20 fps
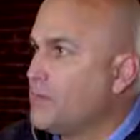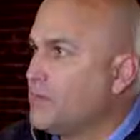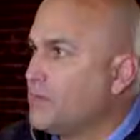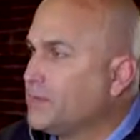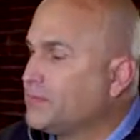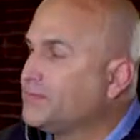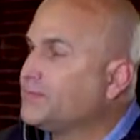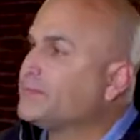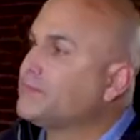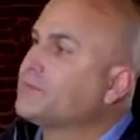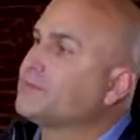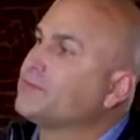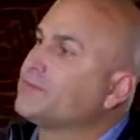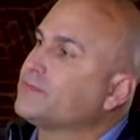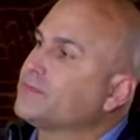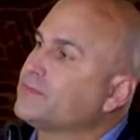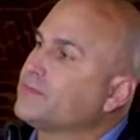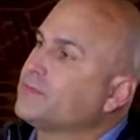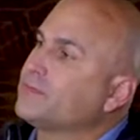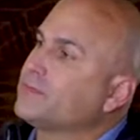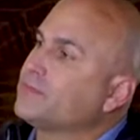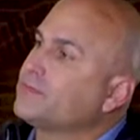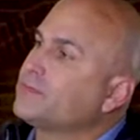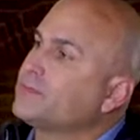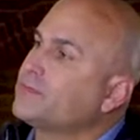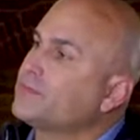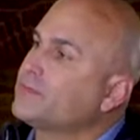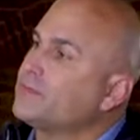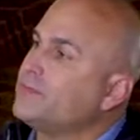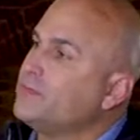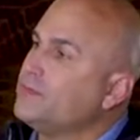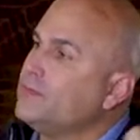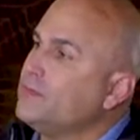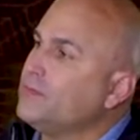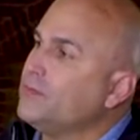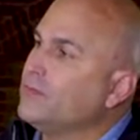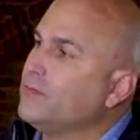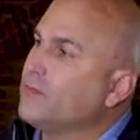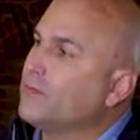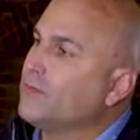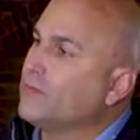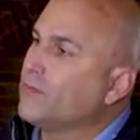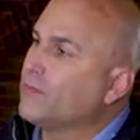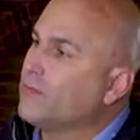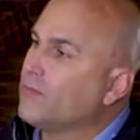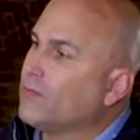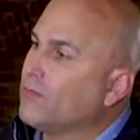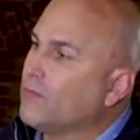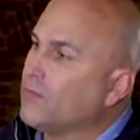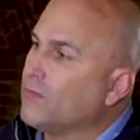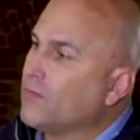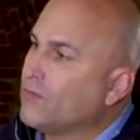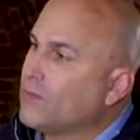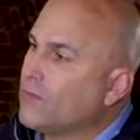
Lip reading: No words are spoken by the person on screen.